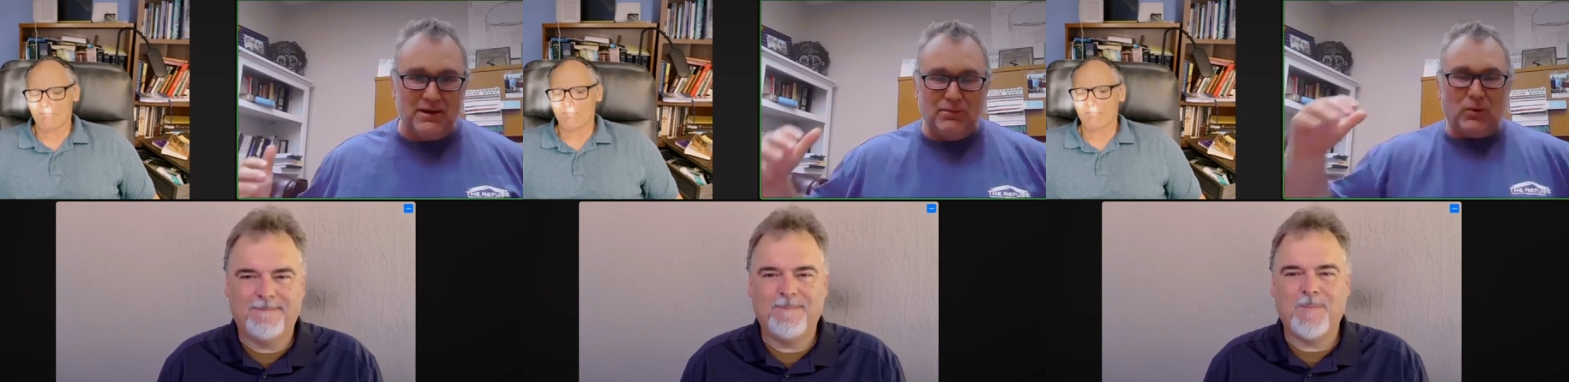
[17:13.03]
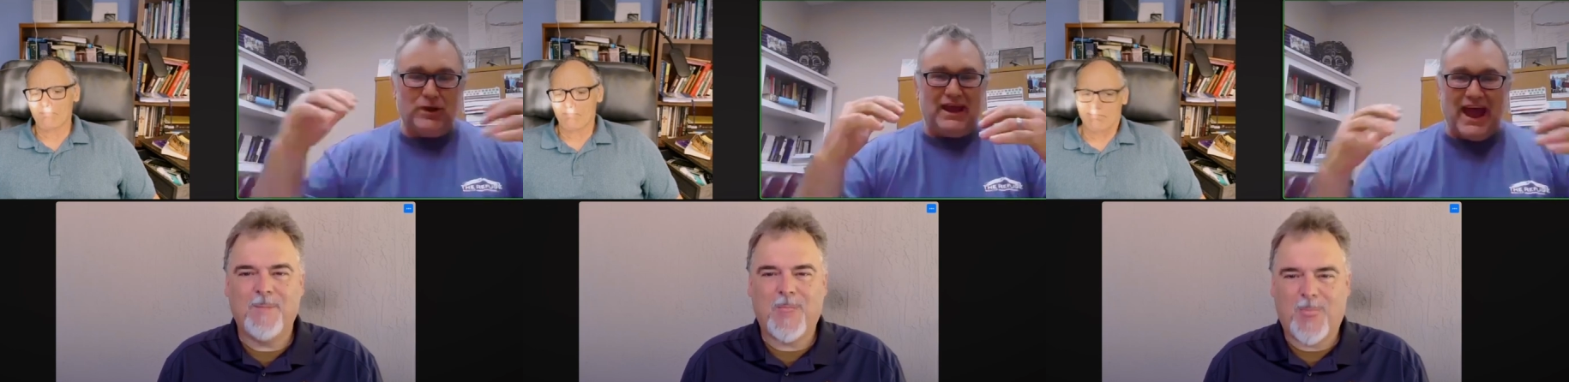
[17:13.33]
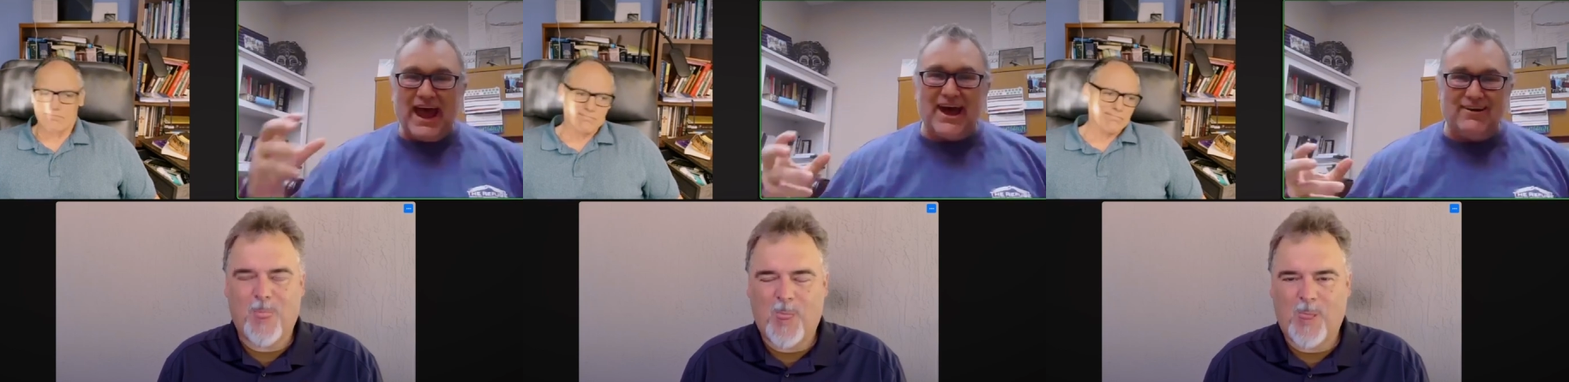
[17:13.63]
Speaker 1: but we
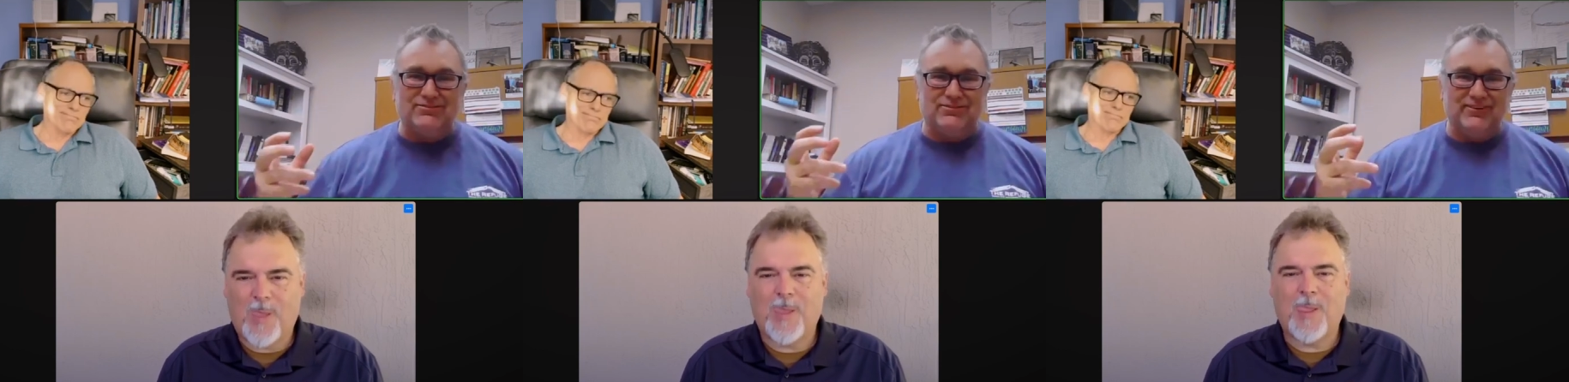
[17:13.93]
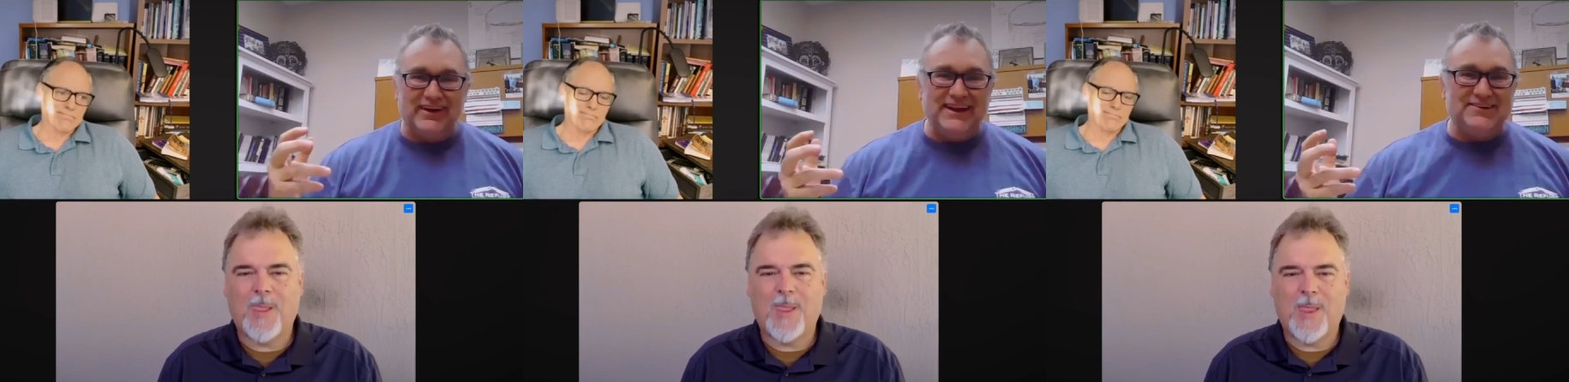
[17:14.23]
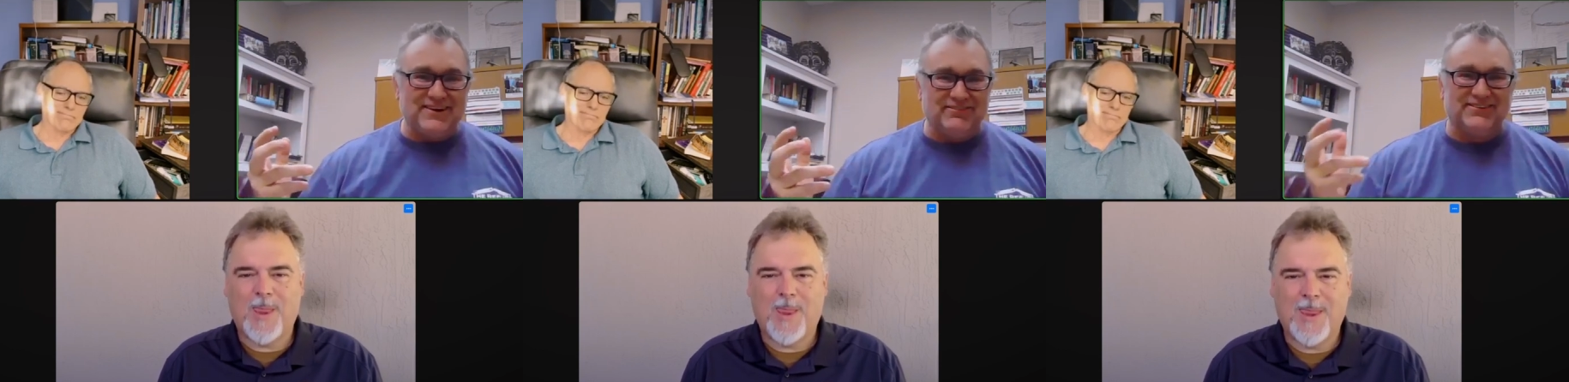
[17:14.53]
have,
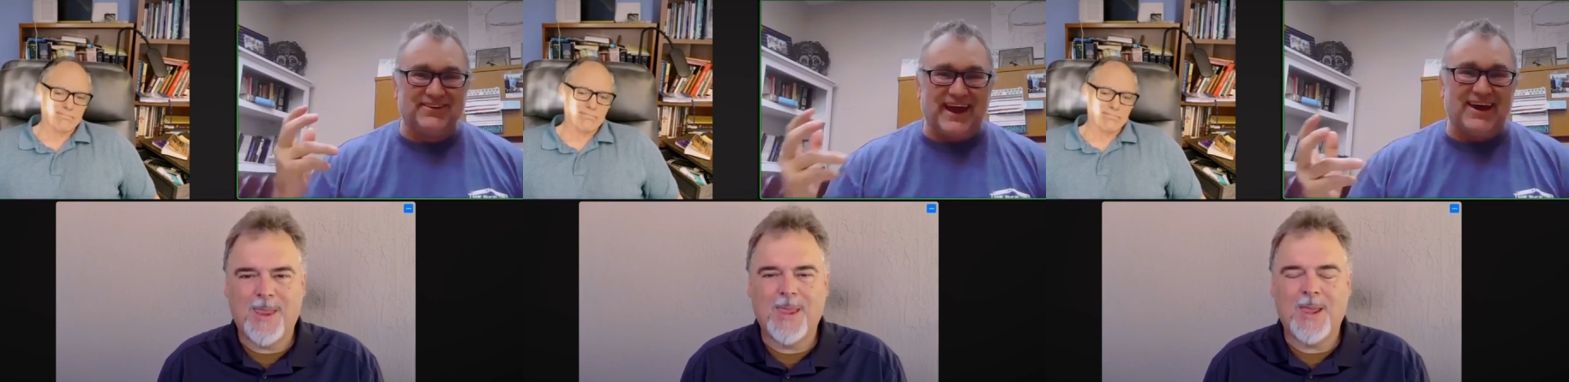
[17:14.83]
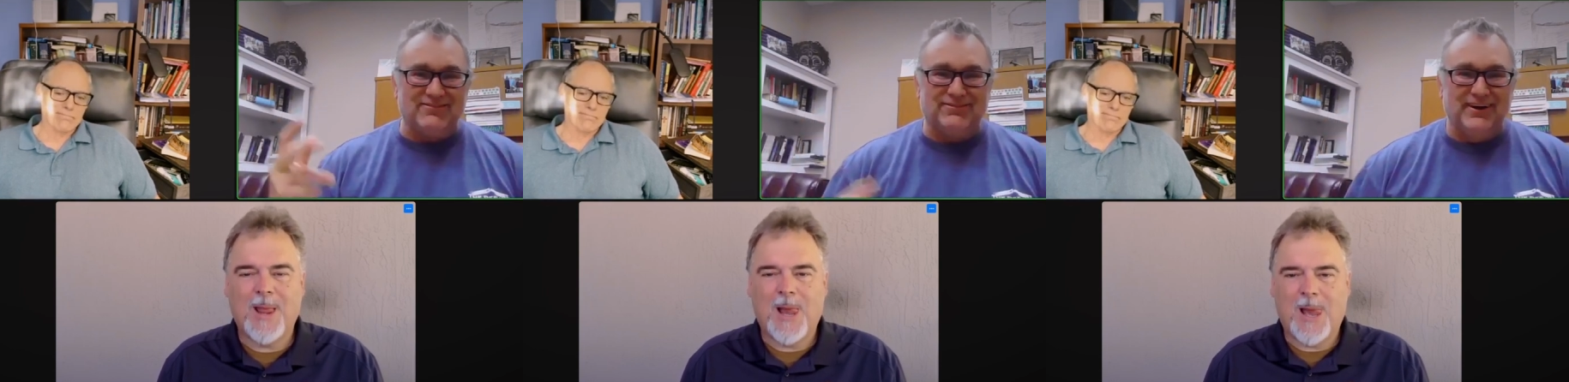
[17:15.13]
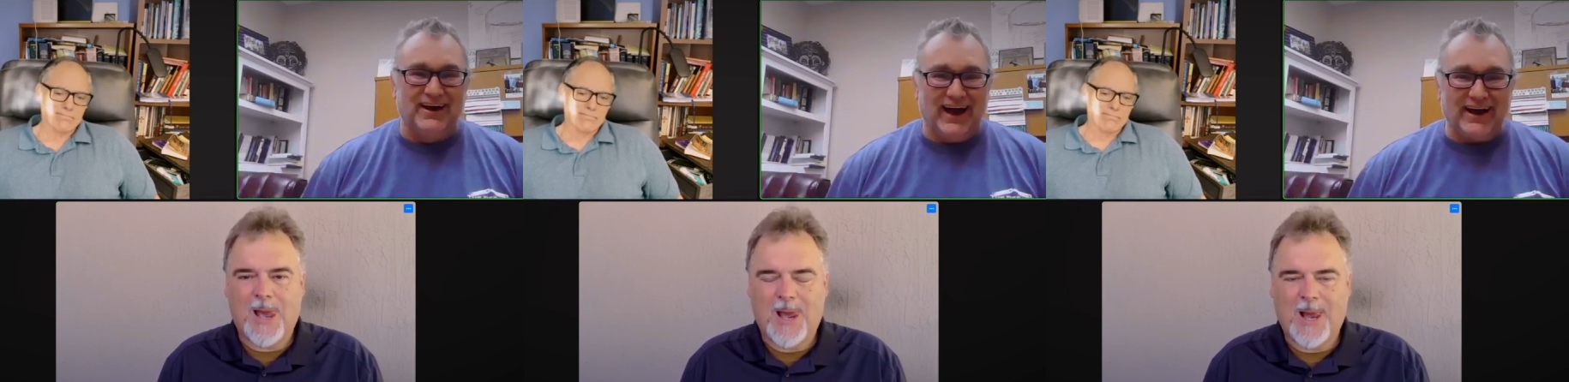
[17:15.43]
each of us have
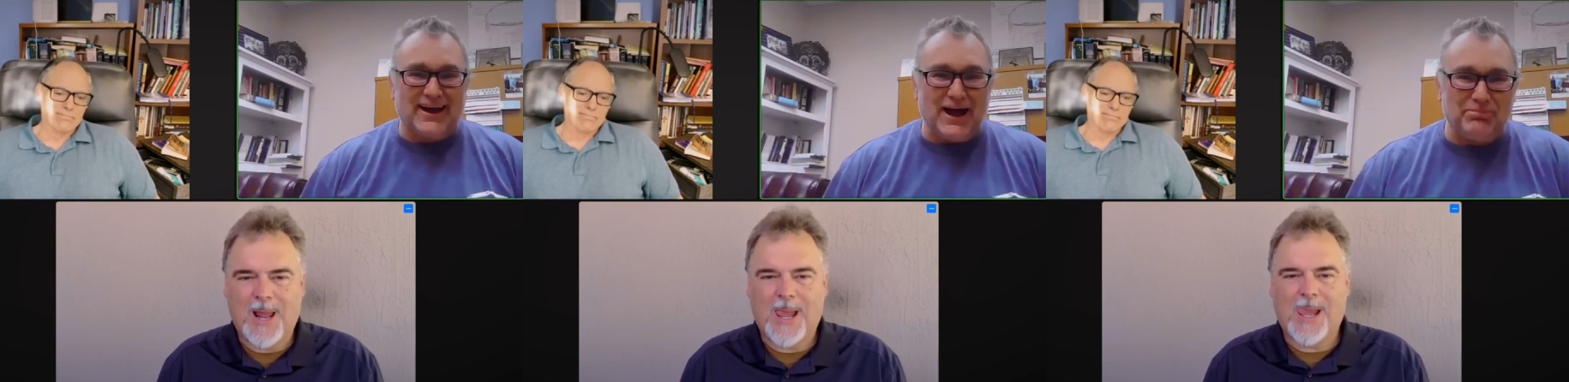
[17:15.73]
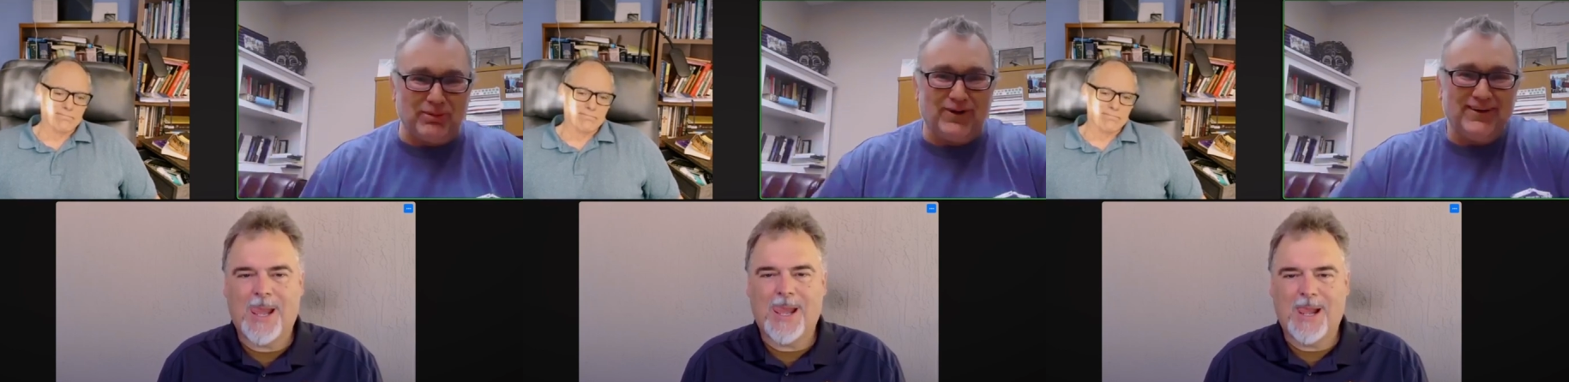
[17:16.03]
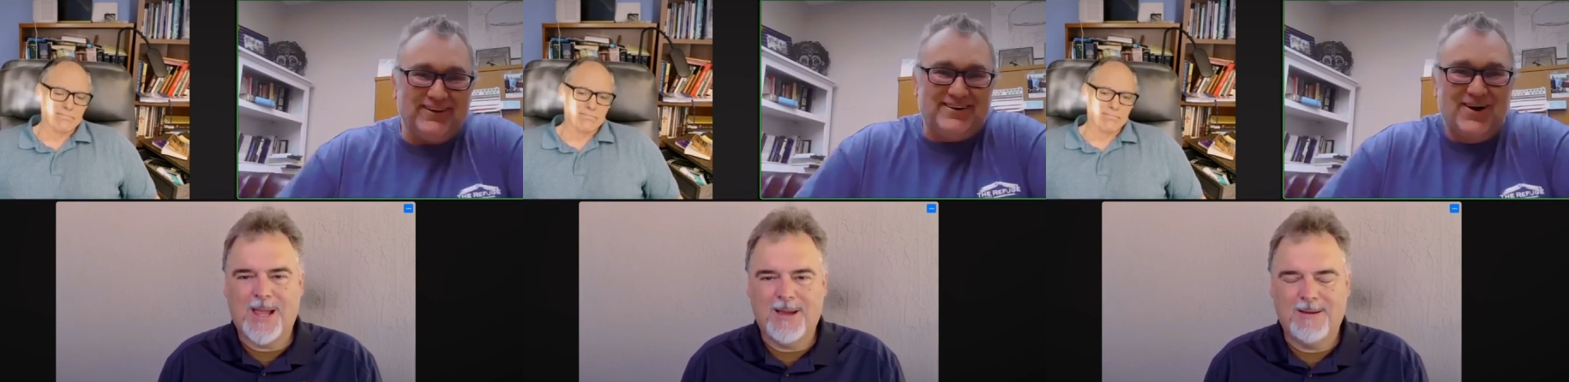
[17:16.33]
a
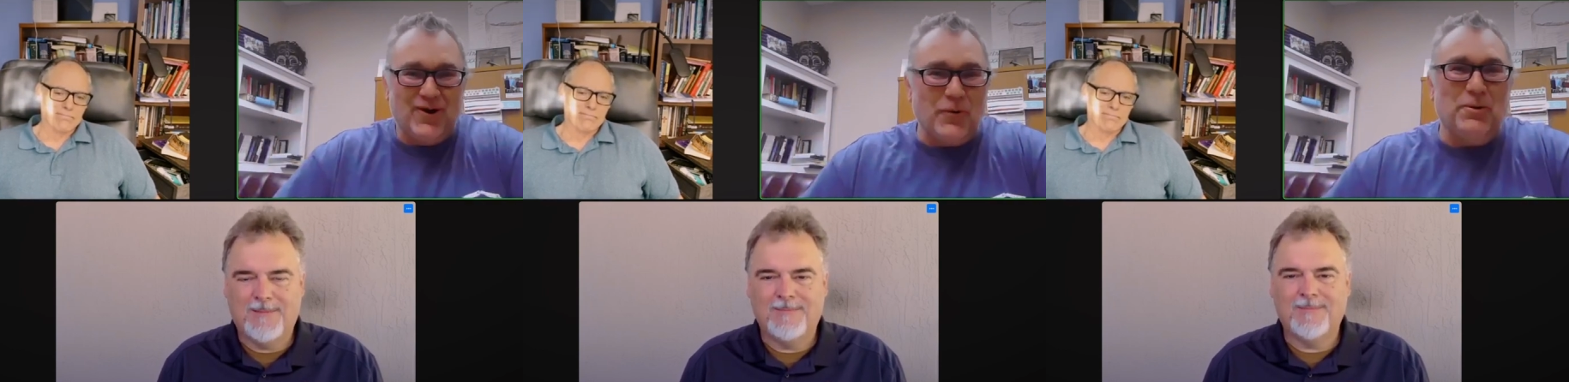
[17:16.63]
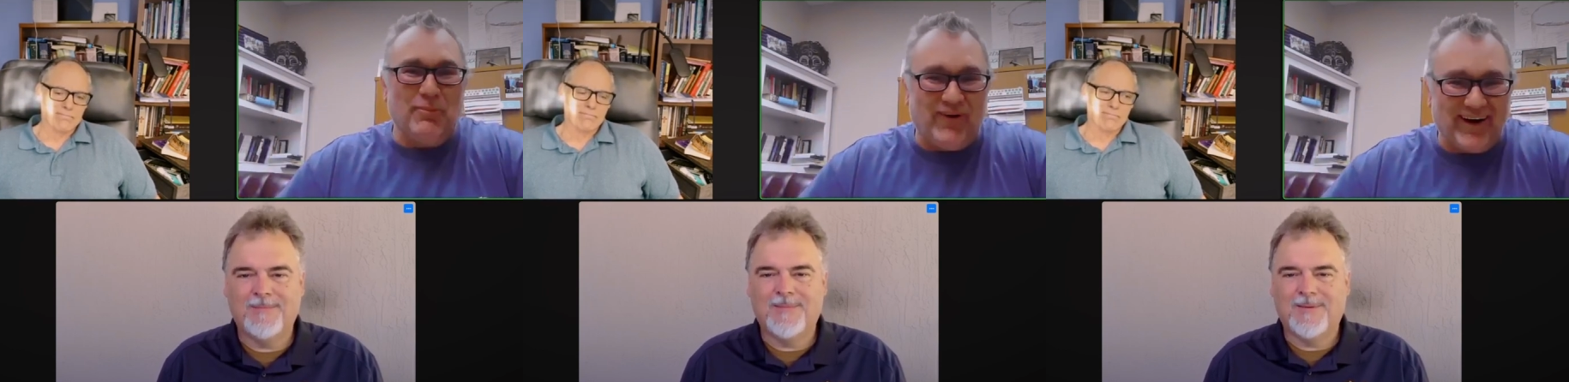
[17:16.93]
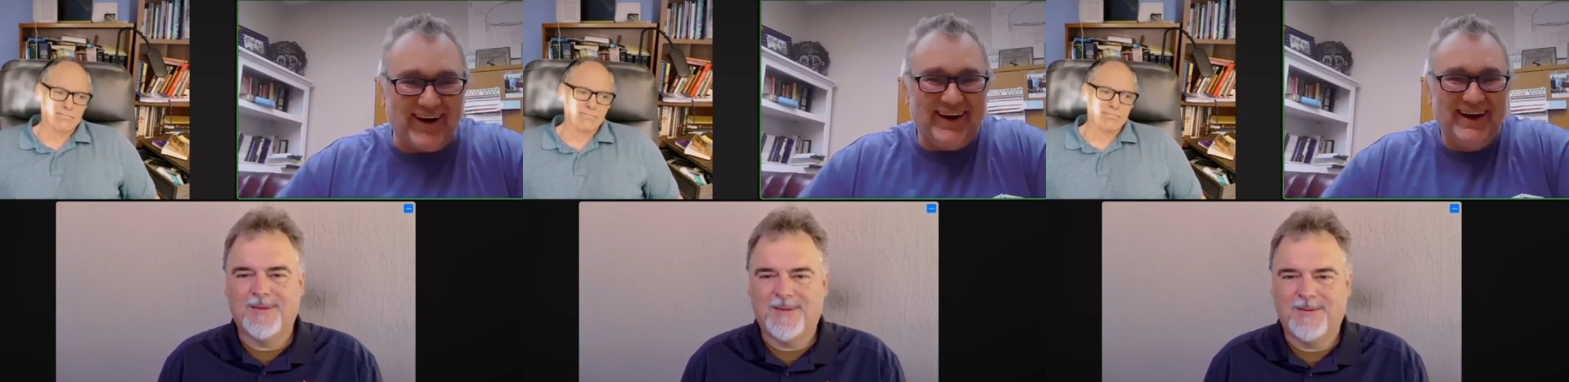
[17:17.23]
couple or
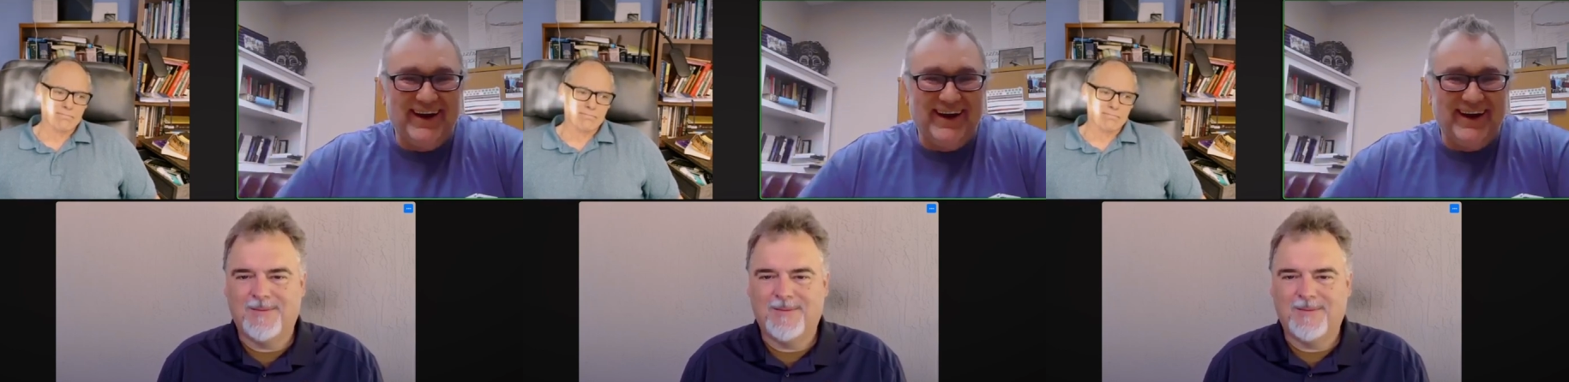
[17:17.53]
more